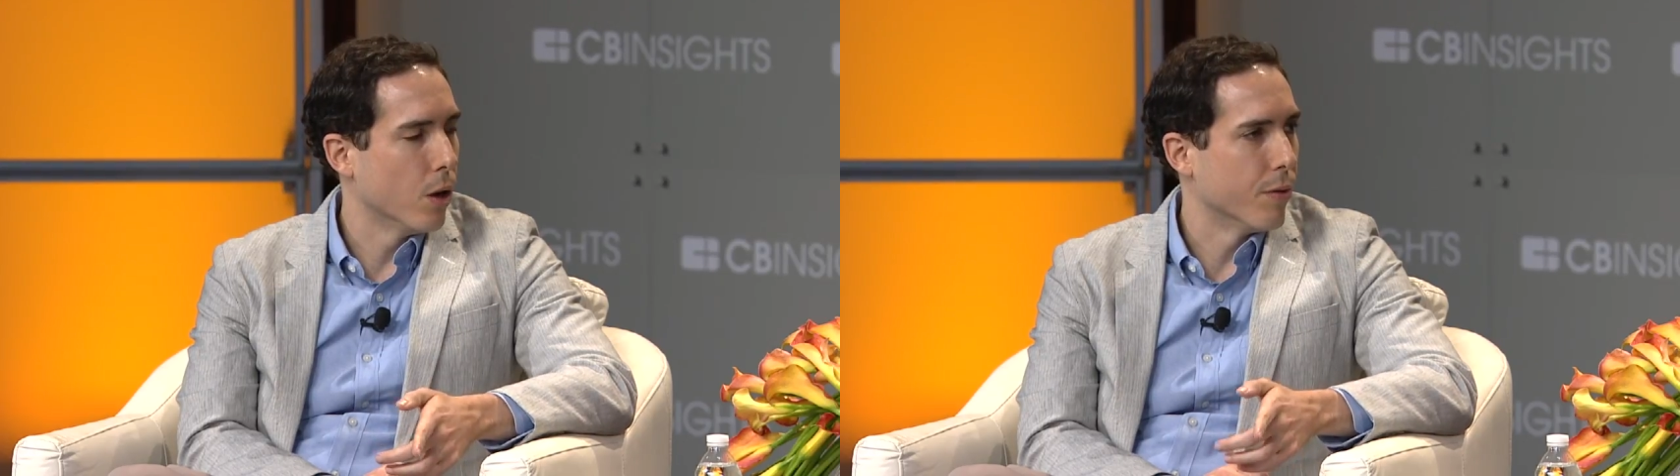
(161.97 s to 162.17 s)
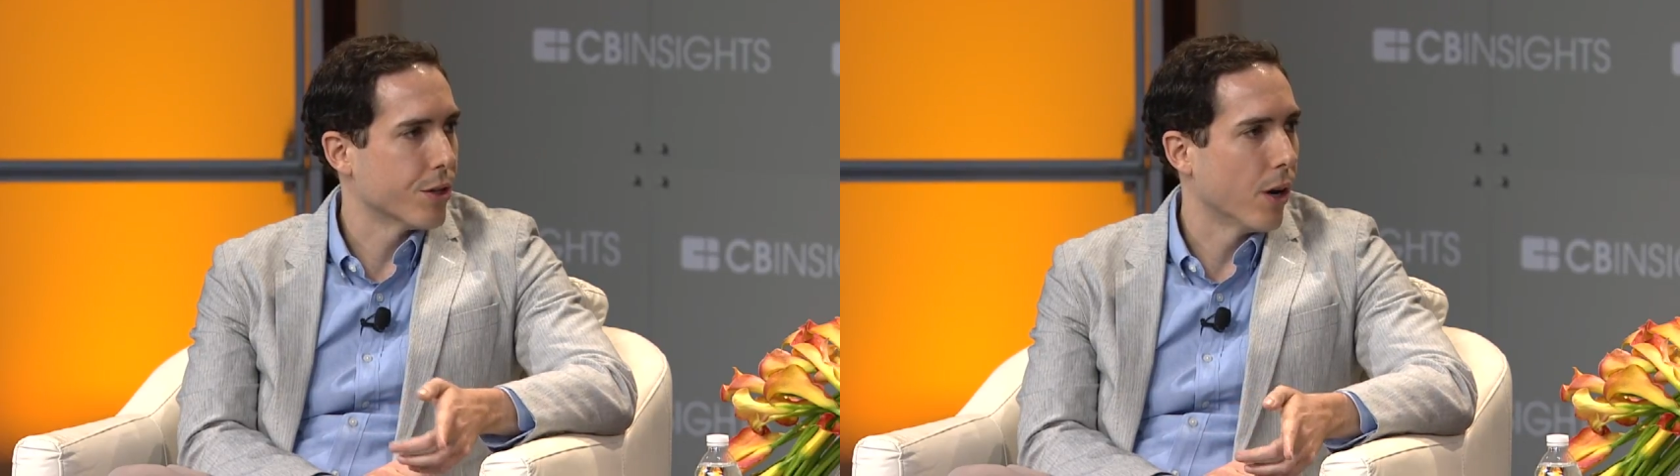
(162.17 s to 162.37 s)

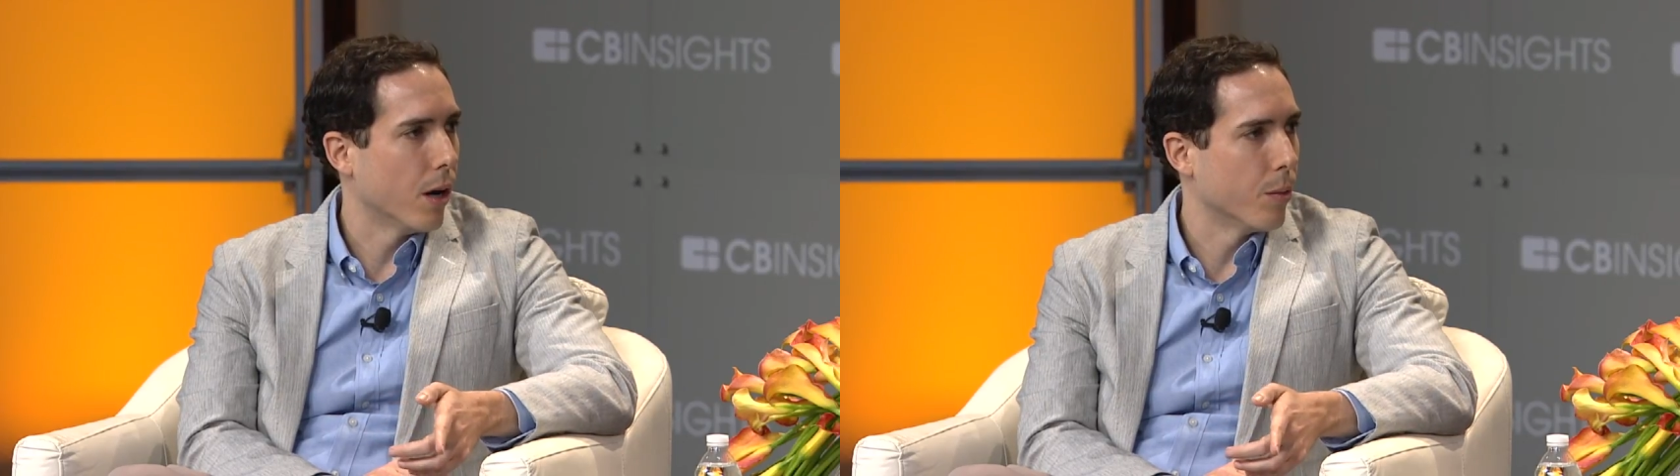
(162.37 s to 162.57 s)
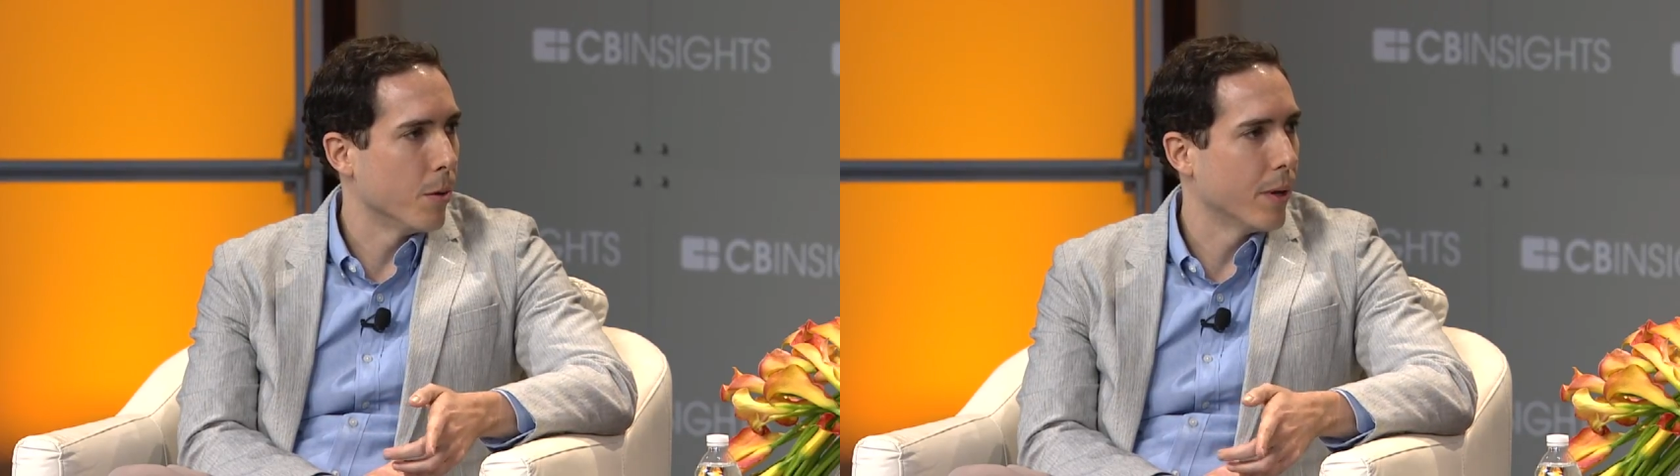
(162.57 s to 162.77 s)
oversaw
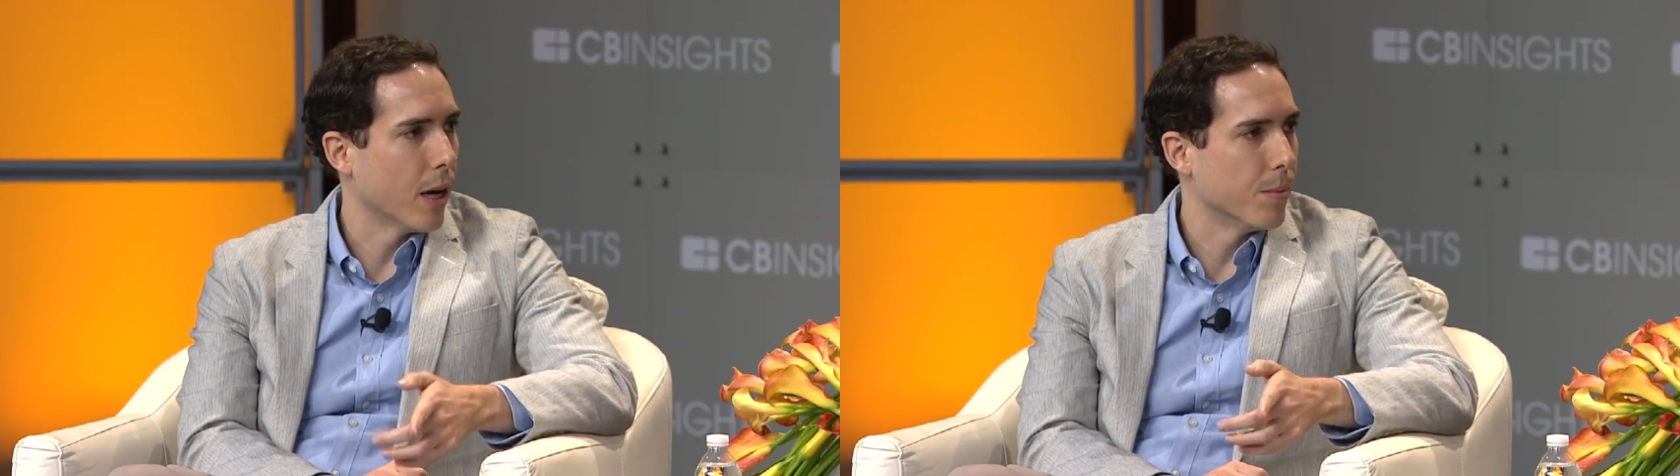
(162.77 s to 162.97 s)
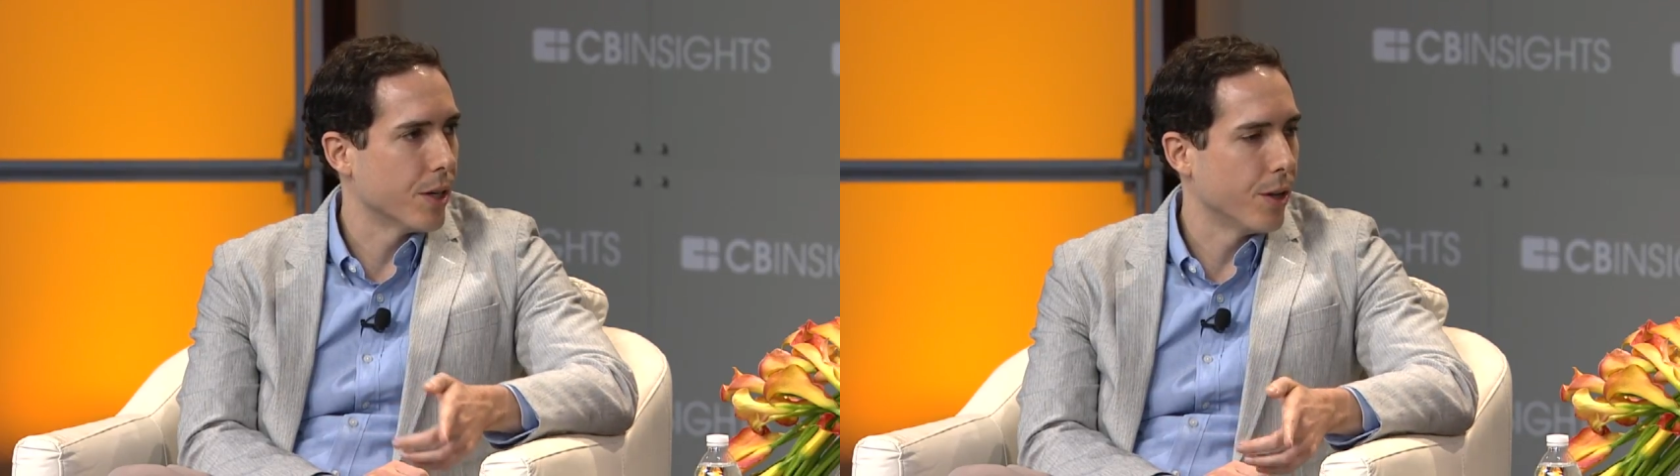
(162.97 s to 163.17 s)
when you
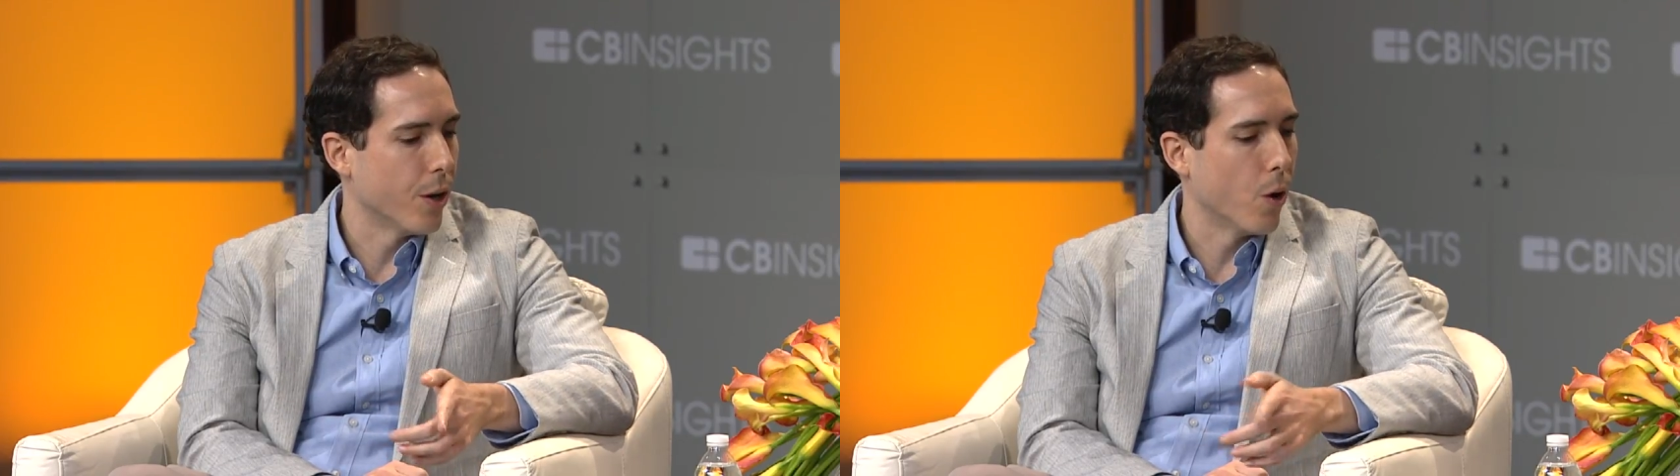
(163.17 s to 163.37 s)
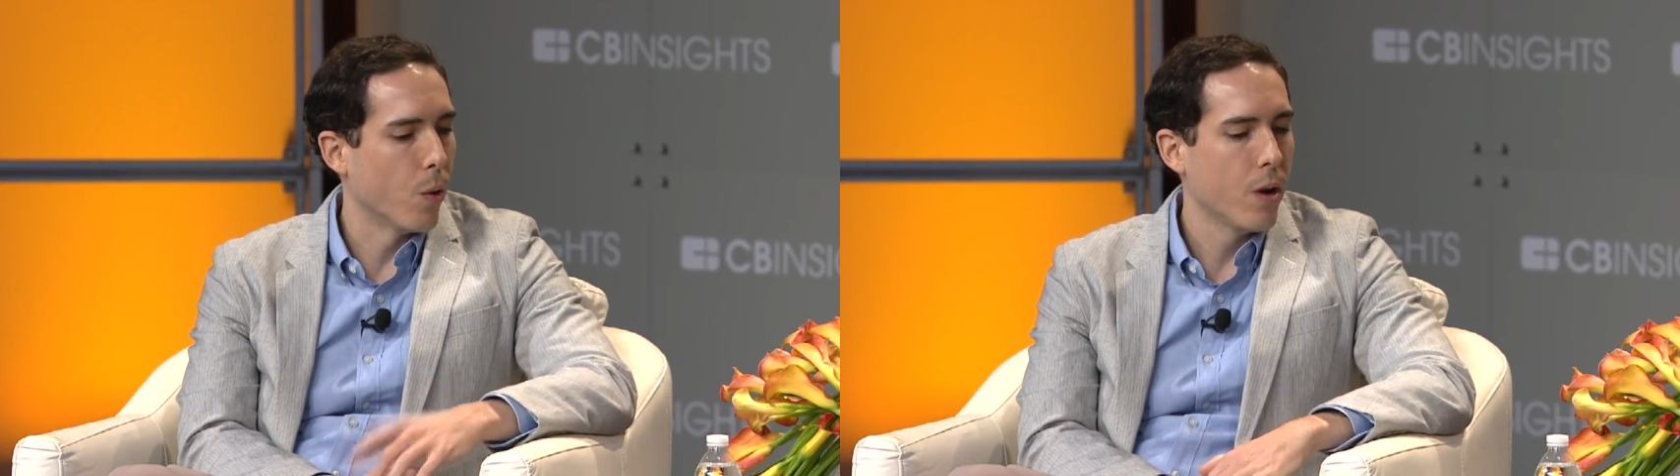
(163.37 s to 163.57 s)
became
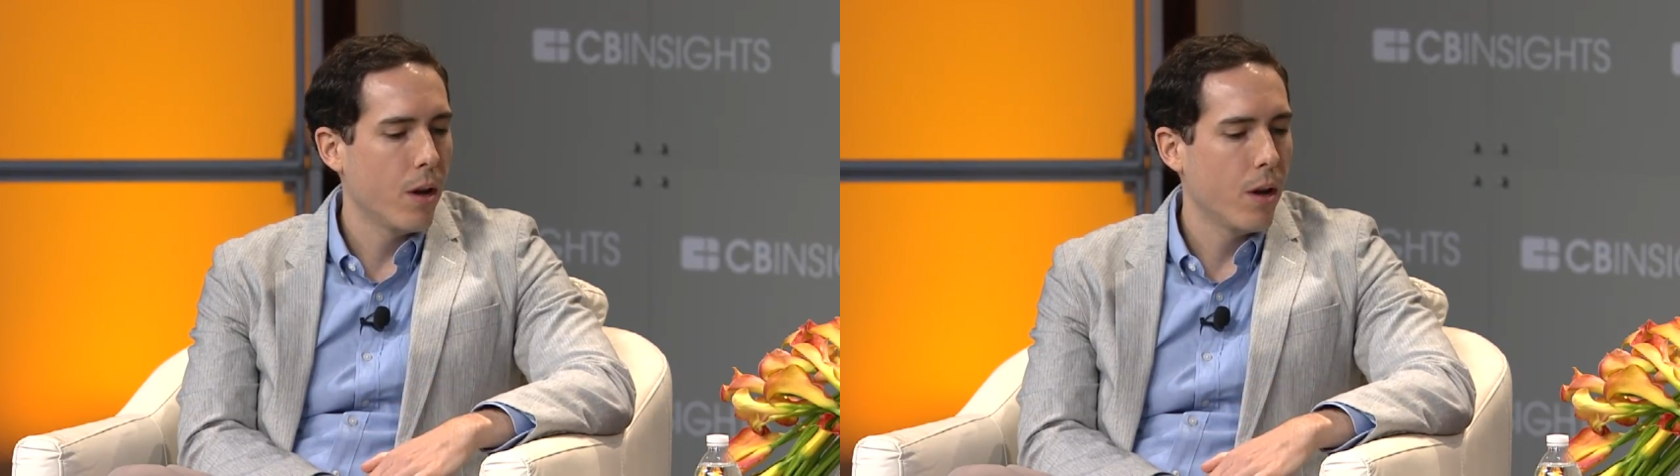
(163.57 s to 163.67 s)
CEO.